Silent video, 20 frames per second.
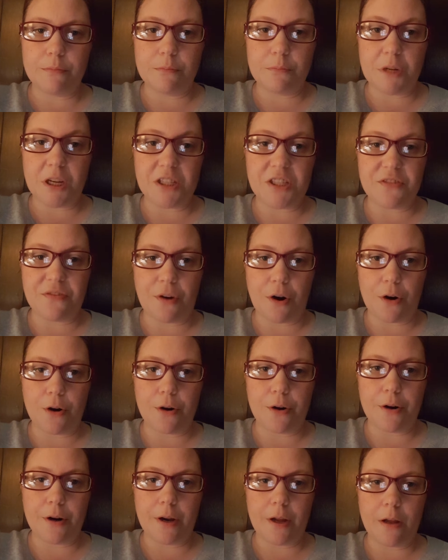as
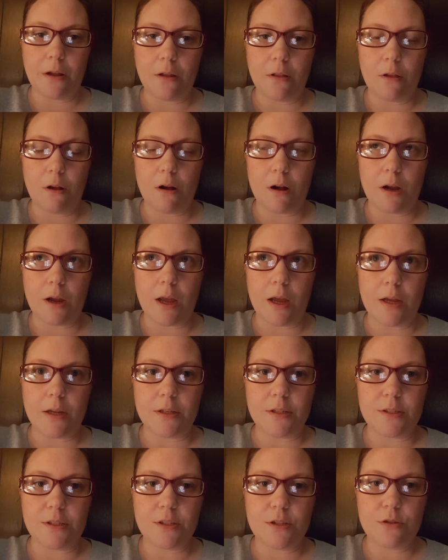far along
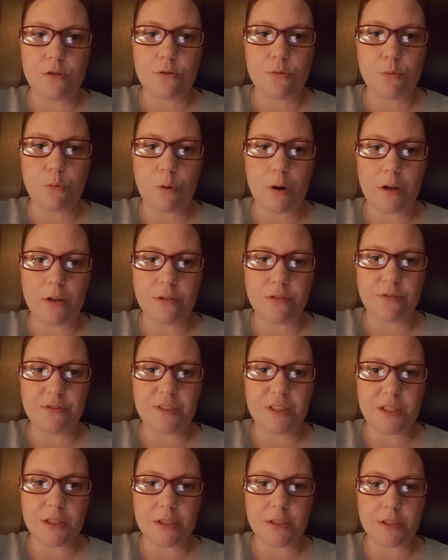as 12
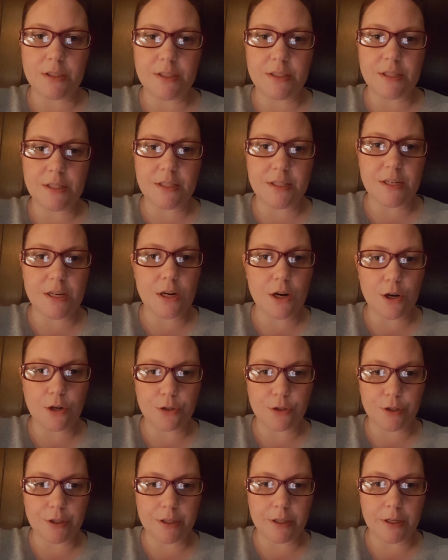to
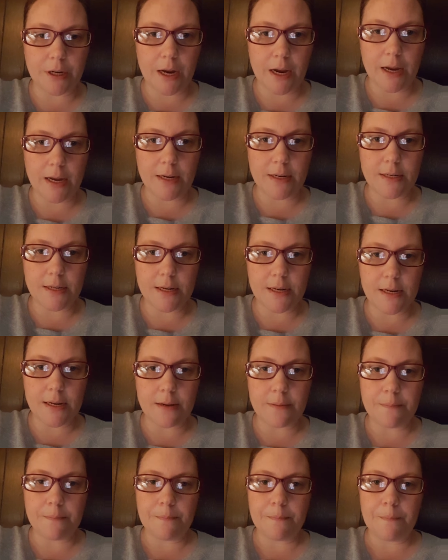1600
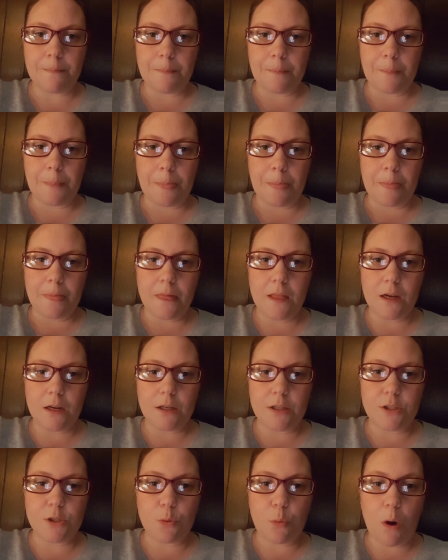AD.
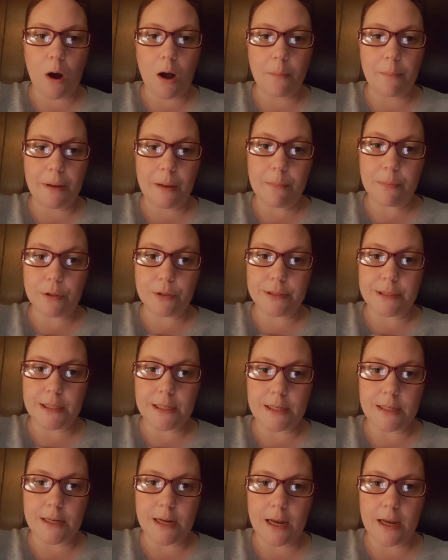The Twa people
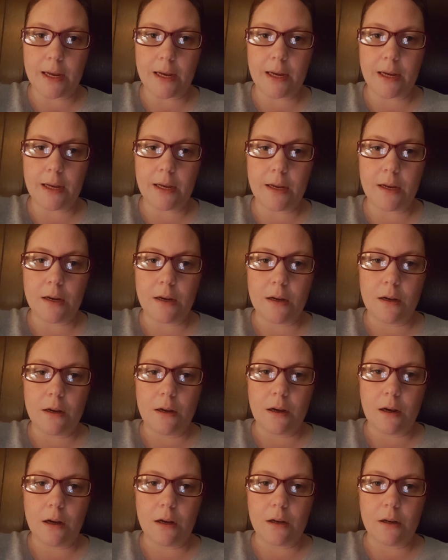today,
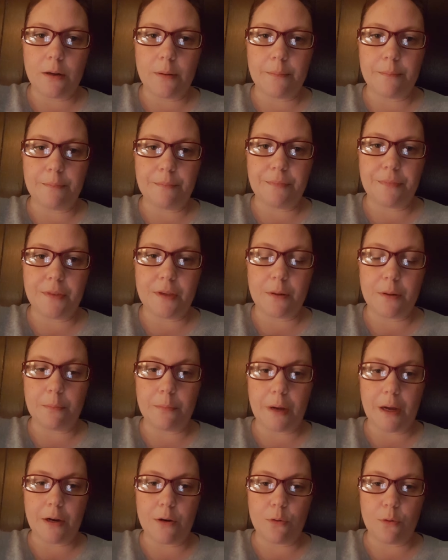the
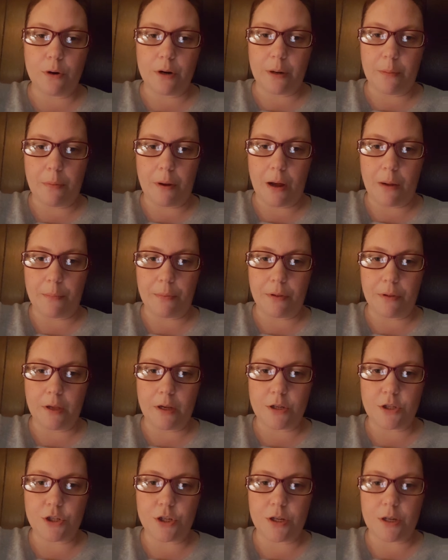minority
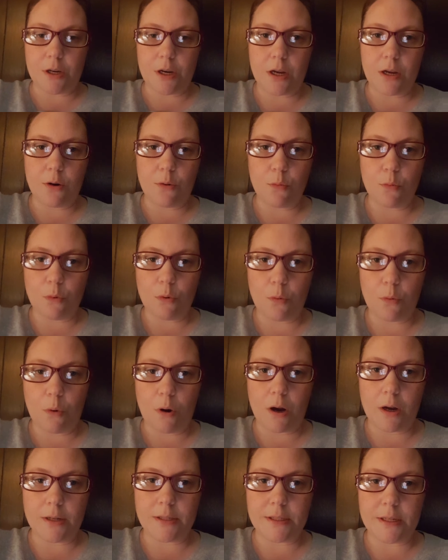population in
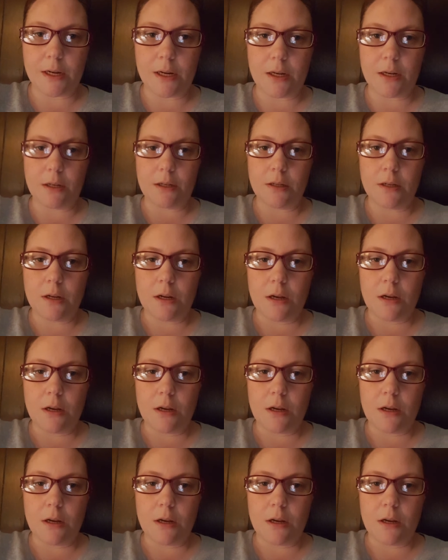Rwanda,